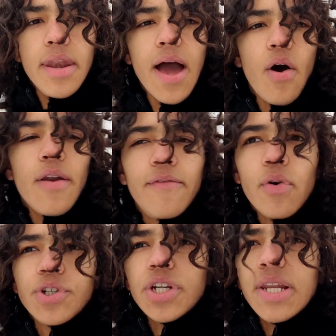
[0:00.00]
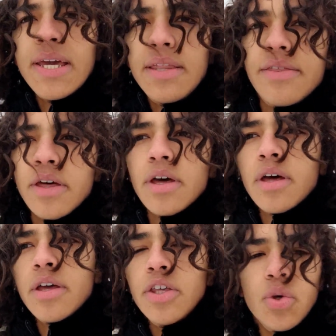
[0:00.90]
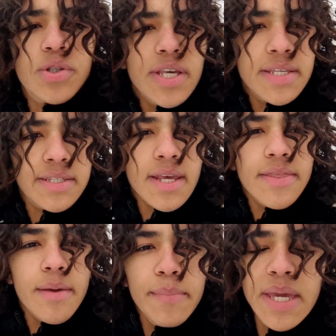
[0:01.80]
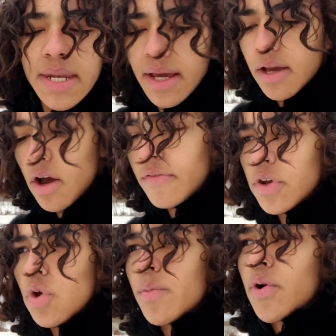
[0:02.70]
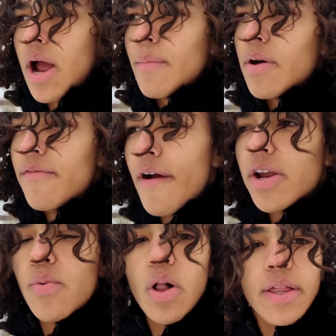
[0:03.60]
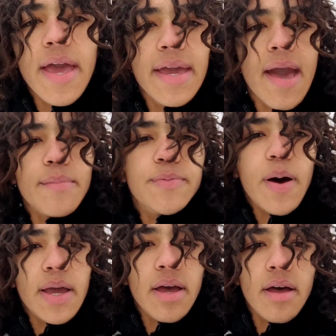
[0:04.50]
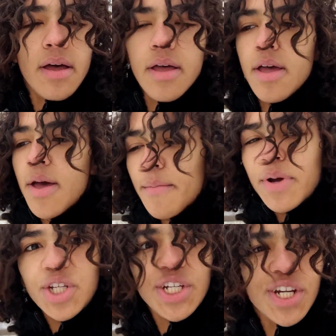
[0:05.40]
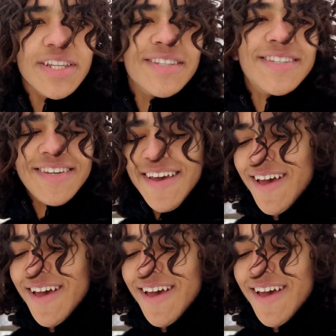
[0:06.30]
Now, unfortunately, the uses and the meaning of the numogram are very well gatekept by magicians.